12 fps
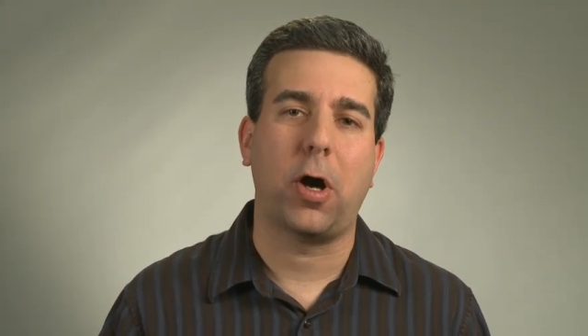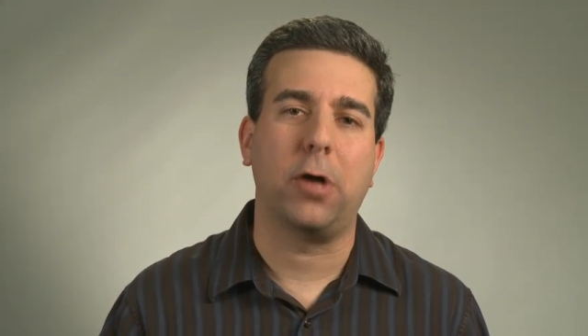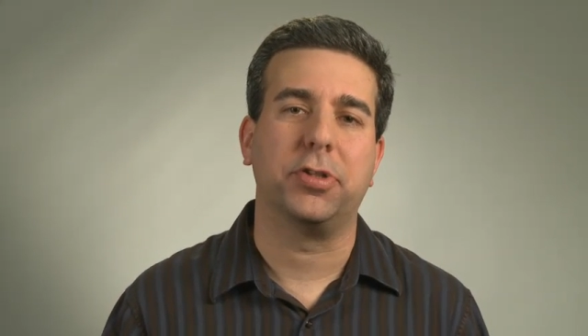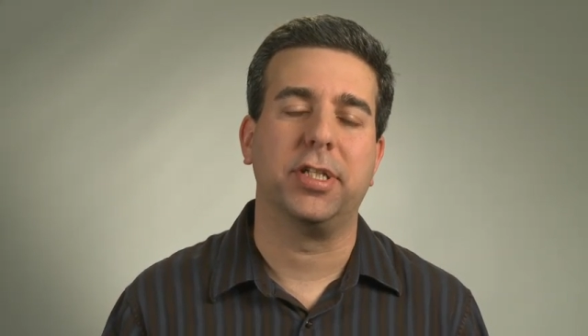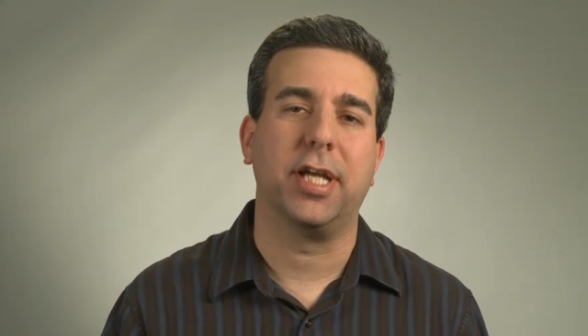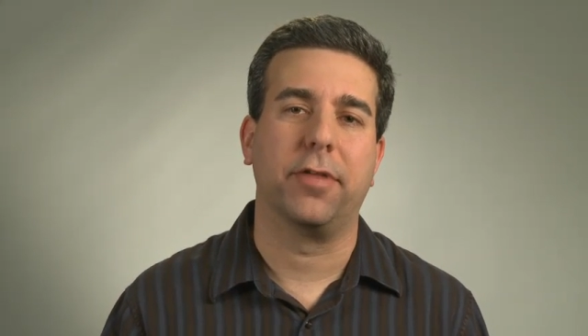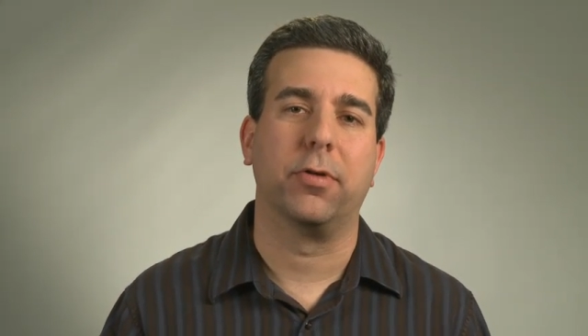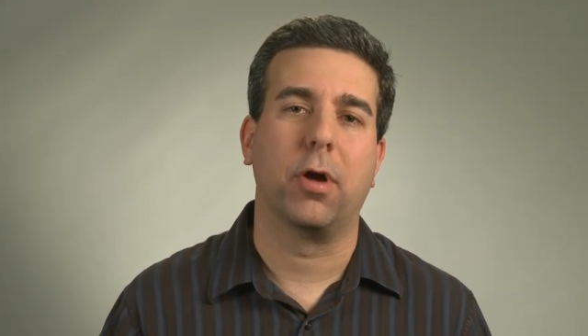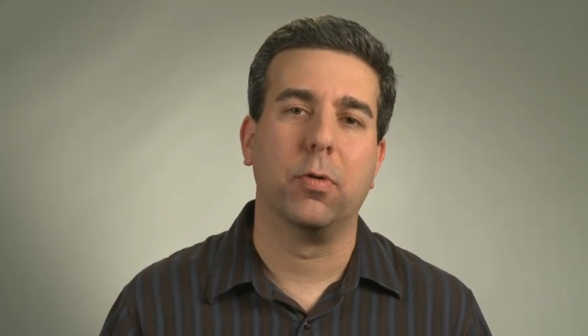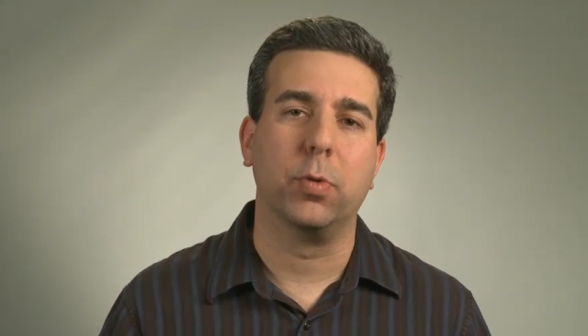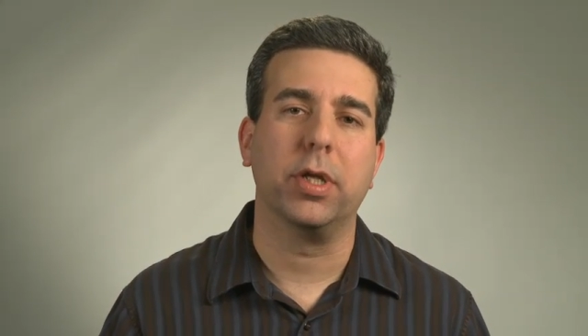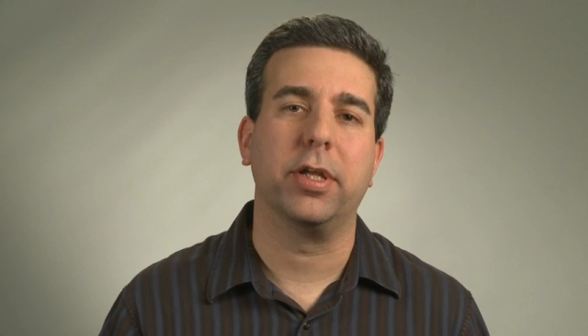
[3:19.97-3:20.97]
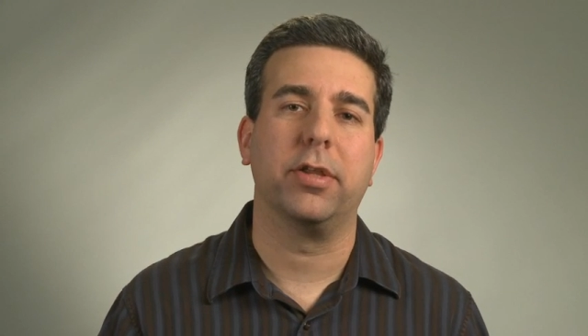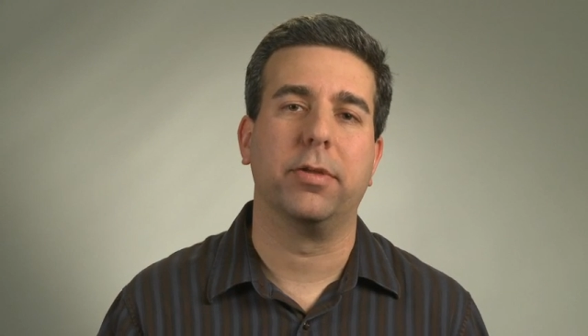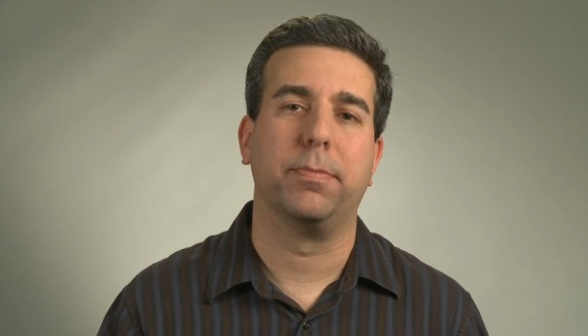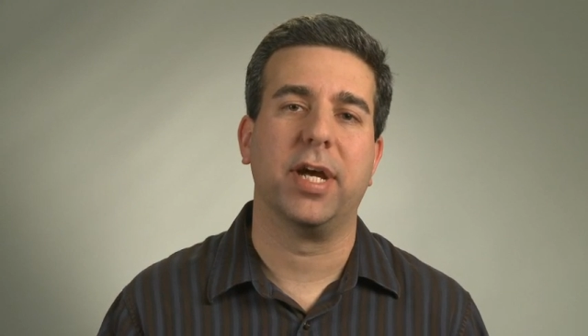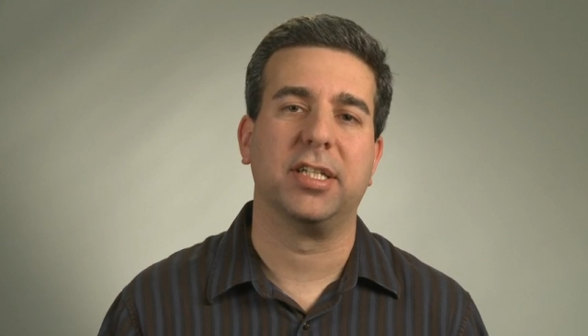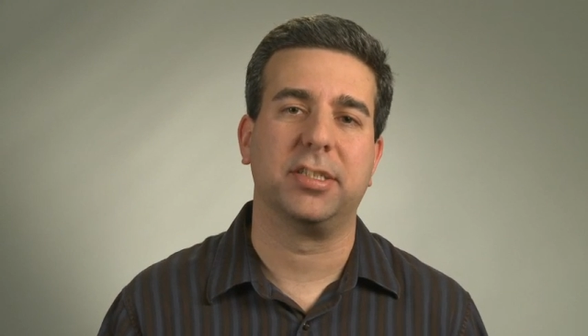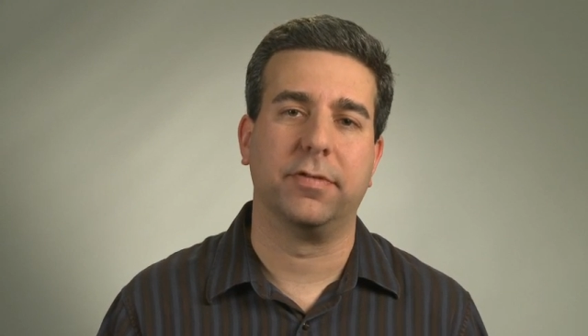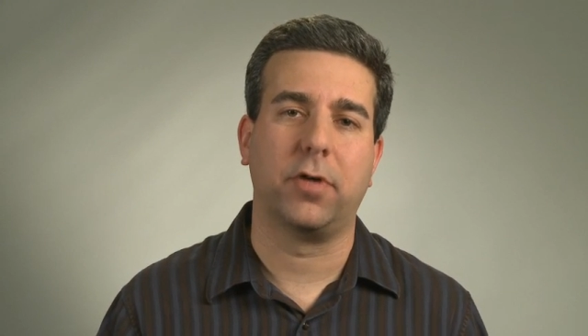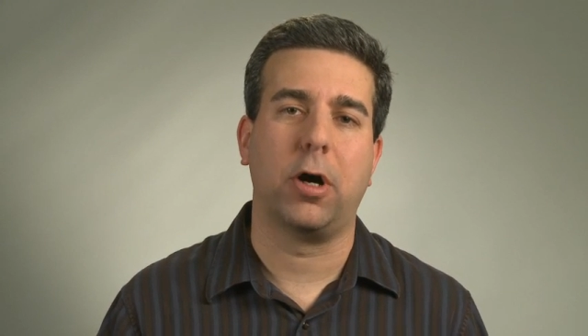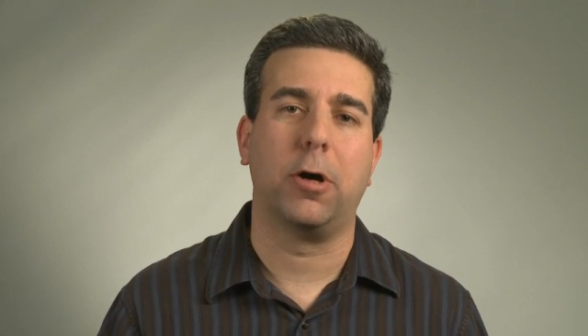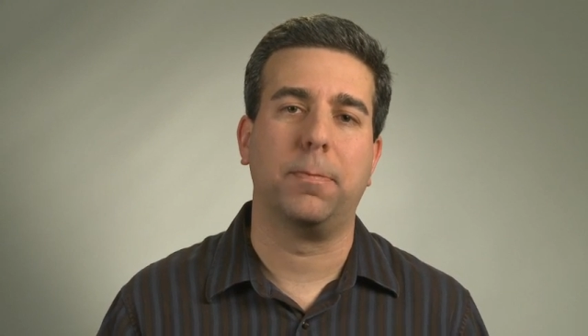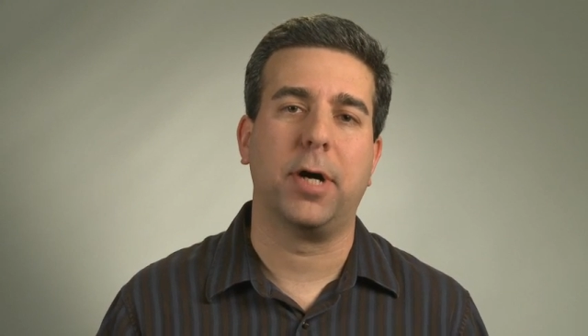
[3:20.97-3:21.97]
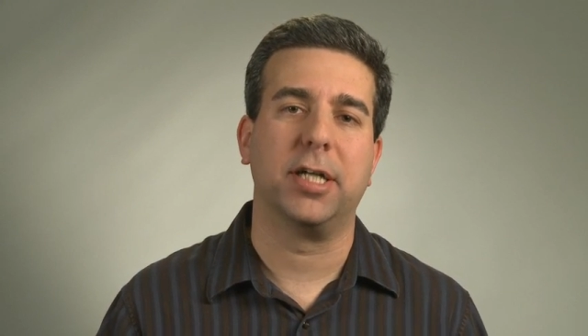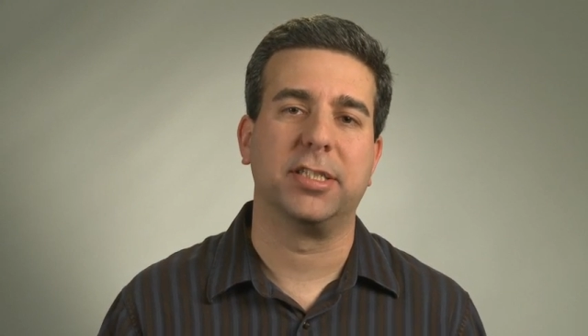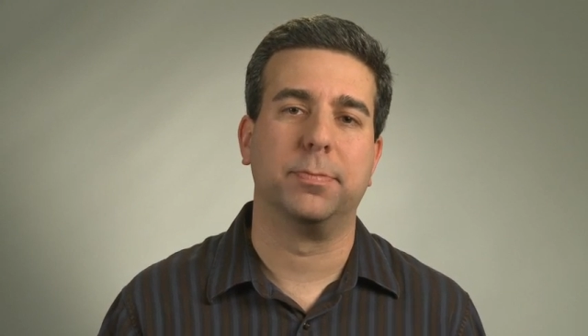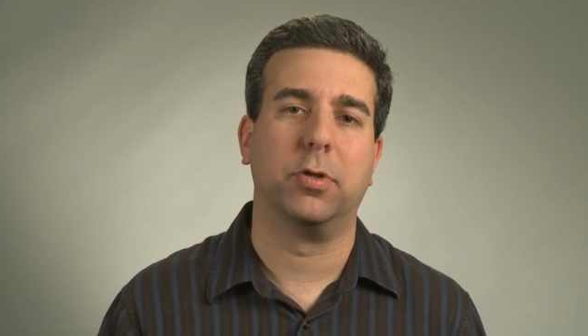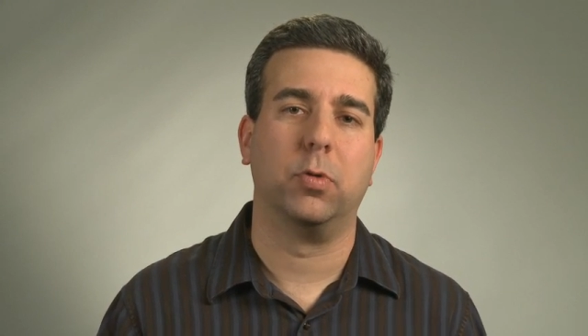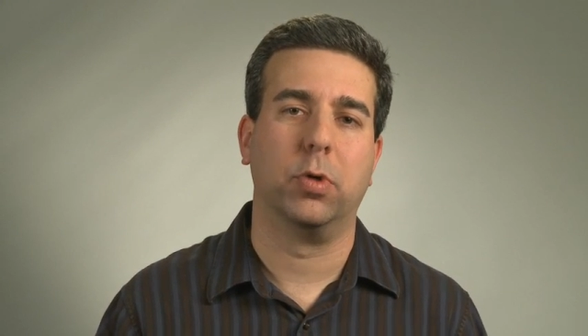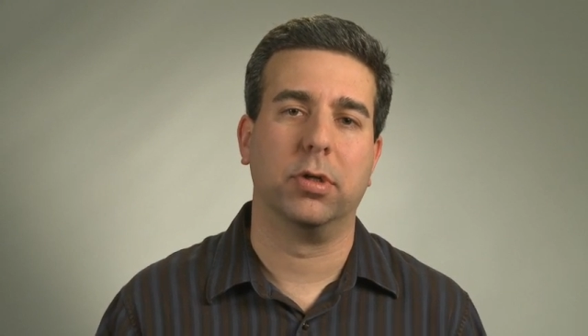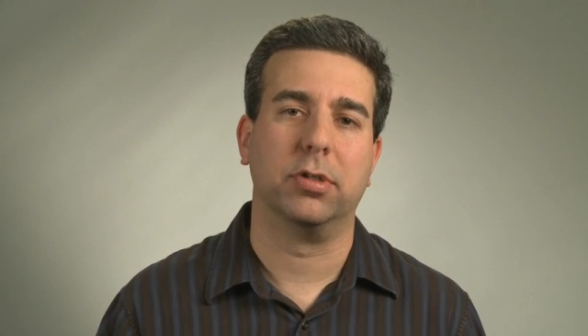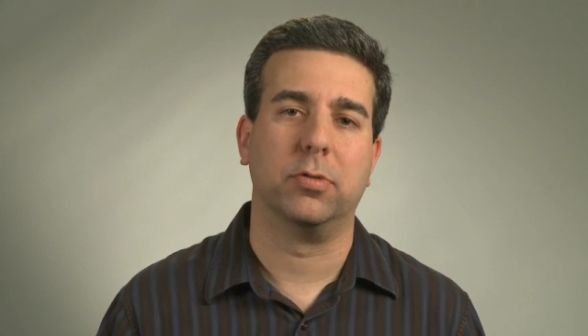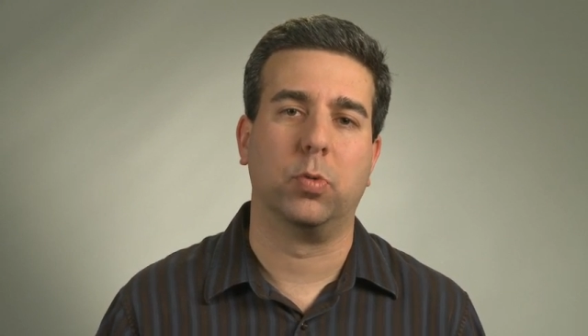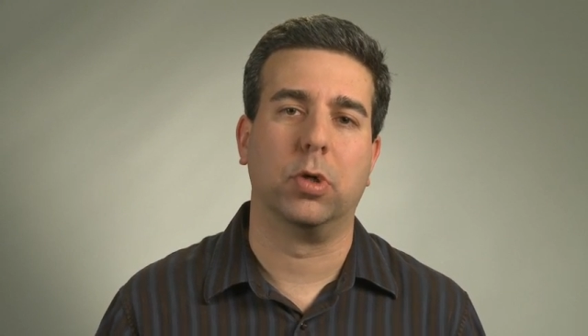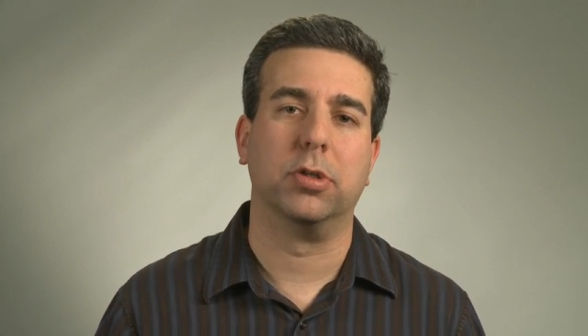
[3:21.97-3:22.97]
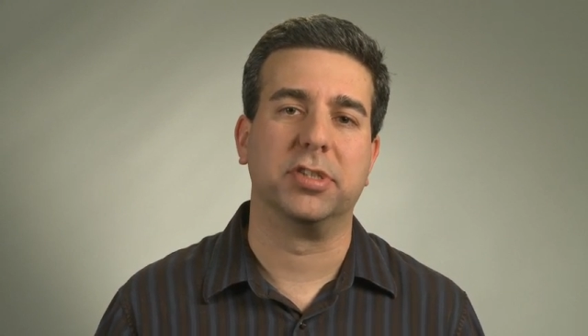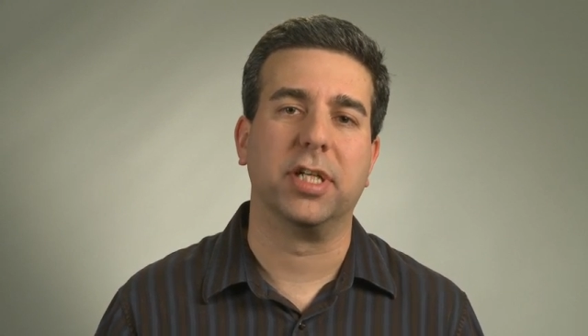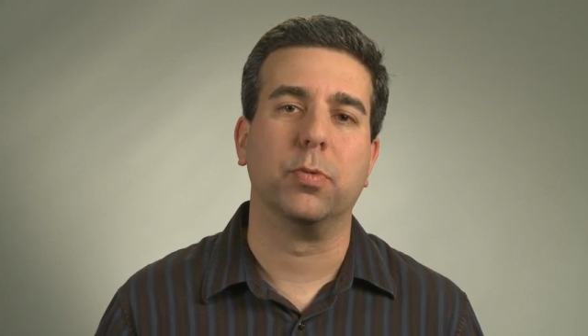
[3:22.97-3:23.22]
all together are really the best of all possible worlds.